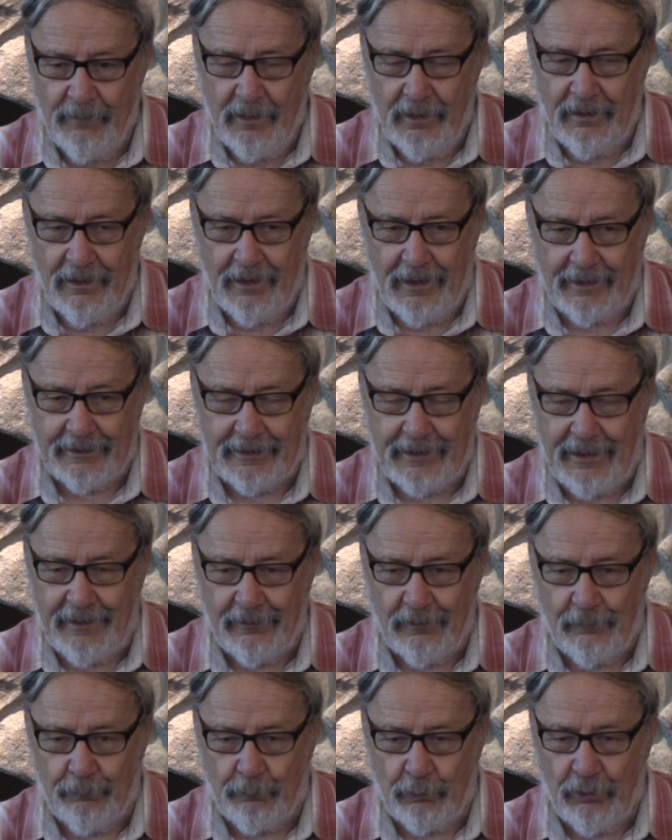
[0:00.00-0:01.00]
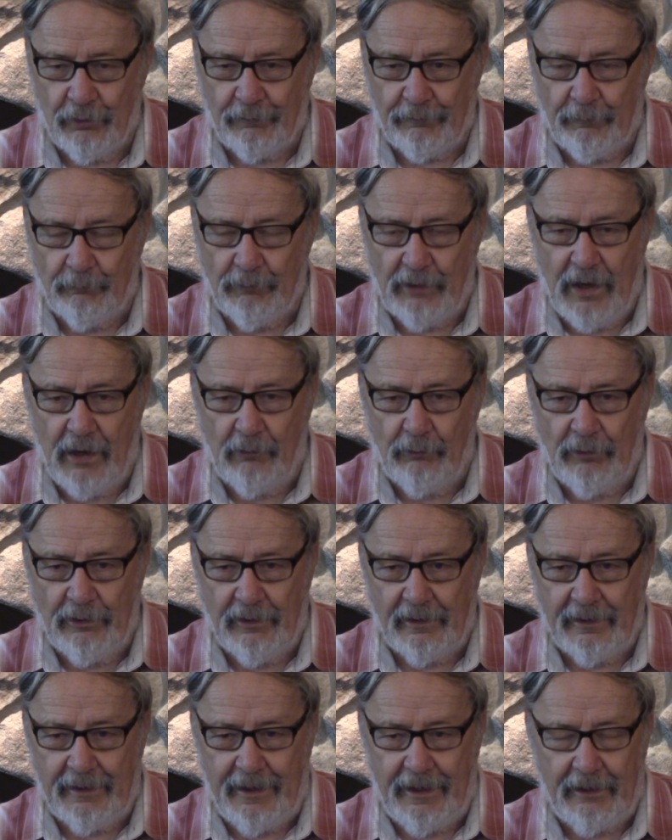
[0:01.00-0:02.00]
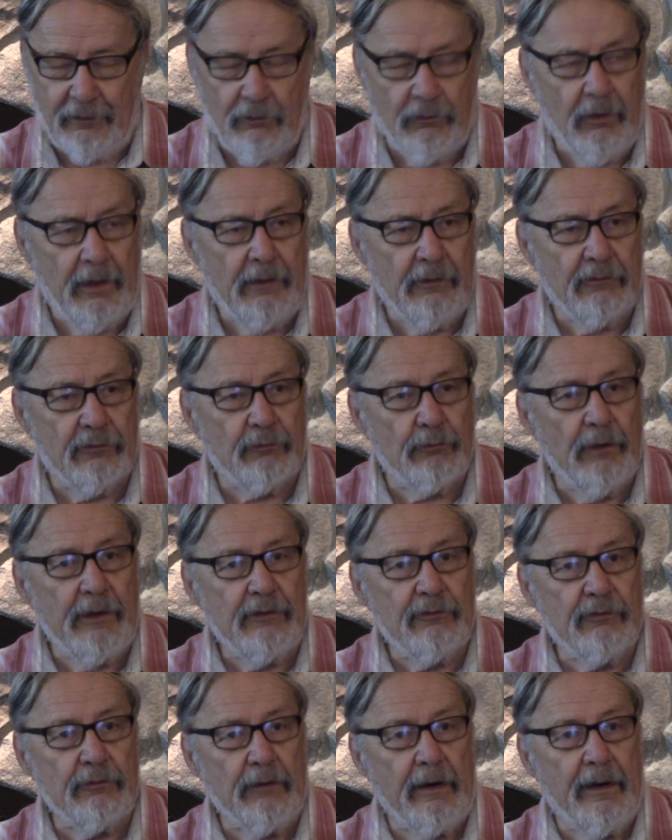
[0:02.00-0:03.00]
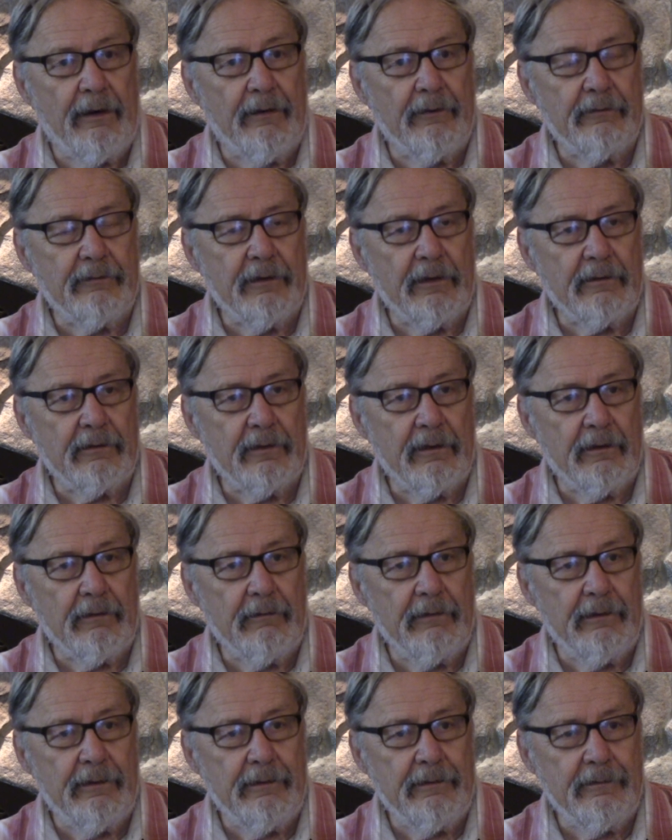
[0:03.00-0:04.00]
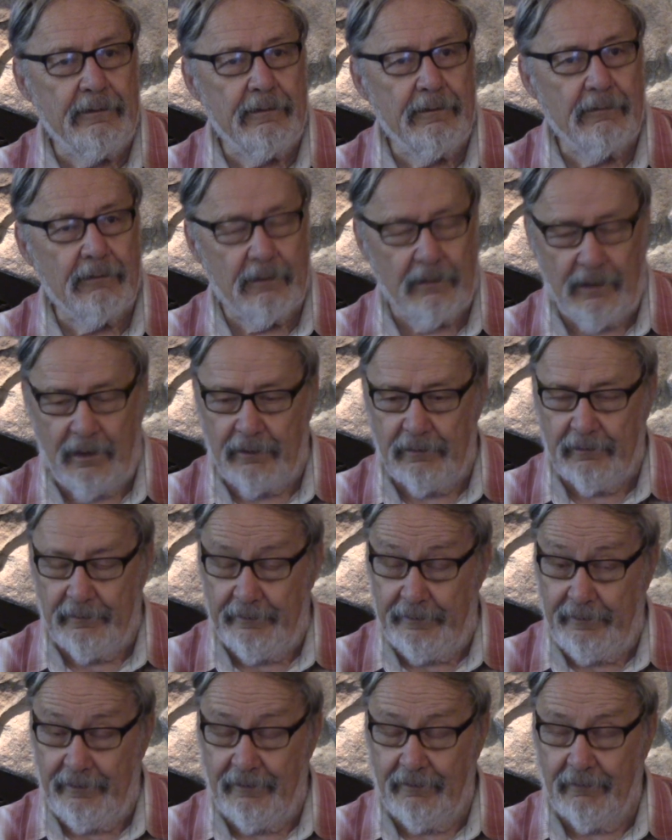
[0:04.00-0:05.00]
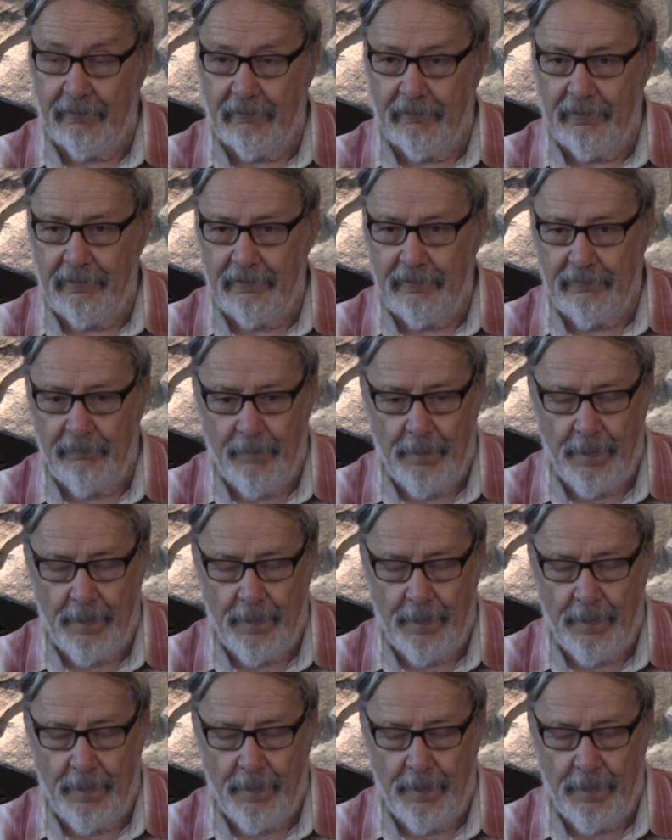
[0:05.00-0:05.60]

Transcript: I can't approach from downwind today. The wind switched 360 degrees or 180 degrees.